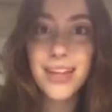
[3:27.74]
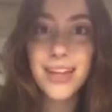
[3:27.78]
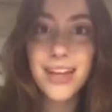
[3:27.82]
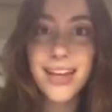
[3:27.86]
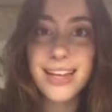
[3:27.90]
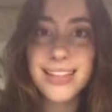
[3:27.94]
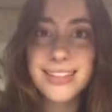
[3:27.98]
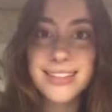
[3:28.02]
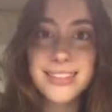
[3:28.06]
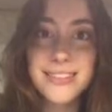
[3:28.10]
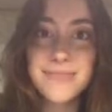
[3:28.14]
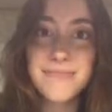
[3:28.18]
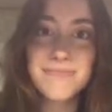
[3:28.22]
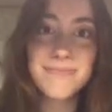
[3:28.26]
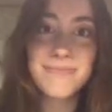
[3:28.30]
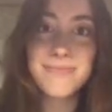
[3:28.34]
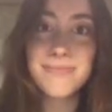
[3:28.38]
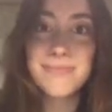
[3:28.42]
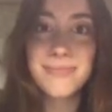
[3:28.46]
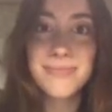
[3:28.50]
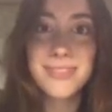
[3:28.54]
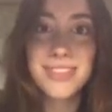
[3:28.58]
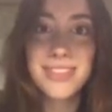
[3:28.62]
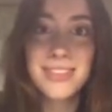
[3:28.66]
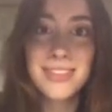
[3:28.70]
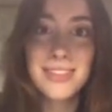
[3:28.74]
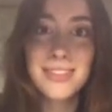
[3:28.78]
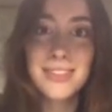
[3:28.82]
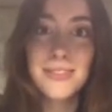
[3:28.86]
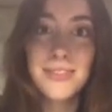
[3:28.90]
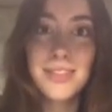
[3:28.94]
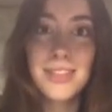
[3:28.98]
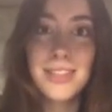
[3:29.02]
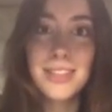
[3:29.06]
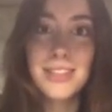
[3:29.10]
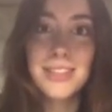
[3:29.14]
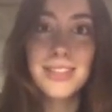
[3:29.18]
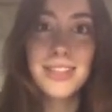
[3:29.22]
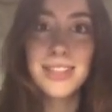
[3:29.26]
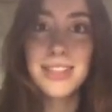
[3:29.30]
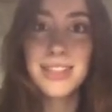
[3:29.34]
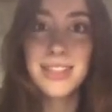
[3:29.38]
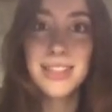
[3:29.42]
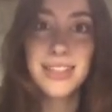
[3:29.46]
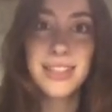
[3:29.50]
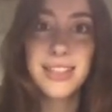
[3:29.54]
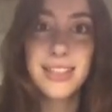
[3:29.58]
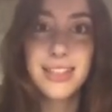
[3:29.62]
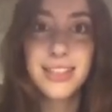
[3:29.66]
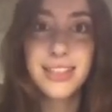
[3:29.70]
And, well,
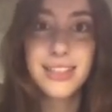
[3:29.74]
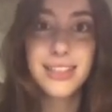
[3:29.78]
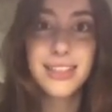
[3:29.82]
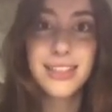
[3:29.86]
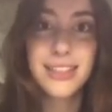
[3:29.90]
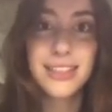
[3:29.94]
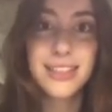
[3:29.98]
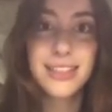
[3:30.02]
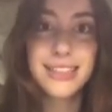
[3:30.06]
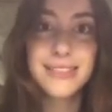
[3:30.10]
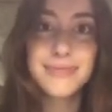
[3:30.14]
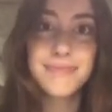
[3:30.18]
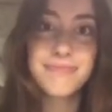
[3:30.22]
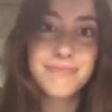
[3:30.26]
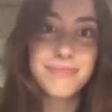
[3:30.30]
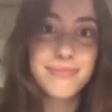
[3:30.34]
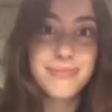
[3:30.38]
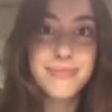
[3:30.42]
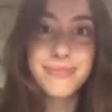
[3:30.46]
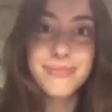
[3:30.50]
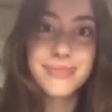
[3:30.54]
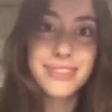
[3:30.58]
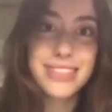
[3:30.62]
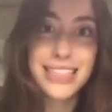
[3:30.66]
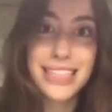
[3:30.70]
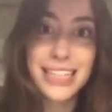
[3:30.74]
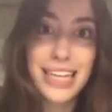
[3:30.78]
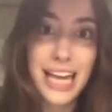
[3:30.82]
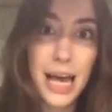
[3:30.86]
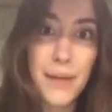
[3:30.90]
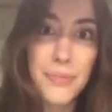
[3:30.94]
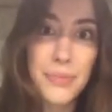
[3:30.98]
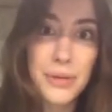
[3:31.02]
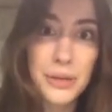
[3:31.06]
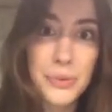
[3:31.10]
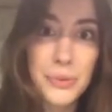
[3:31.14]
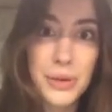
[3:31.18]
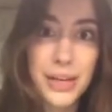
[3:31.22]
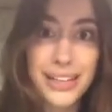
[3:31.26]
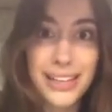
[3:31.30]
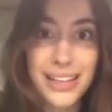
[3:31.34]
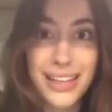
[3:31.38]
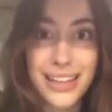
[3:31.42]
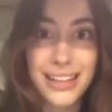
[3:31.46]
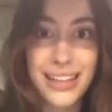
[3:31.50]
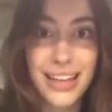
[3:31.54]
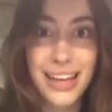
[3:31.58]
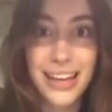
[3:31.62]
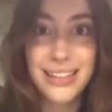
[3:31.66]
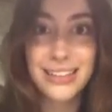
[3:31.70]
it didn't happen quite
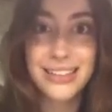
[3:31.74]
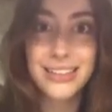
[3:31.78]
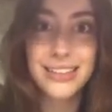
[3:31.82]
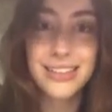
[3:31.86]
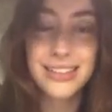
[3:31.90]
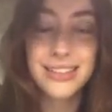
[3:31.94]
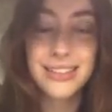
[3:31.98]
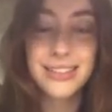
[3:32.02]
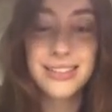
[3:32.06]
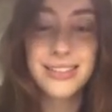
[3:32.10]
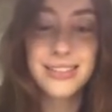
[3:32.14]
like that.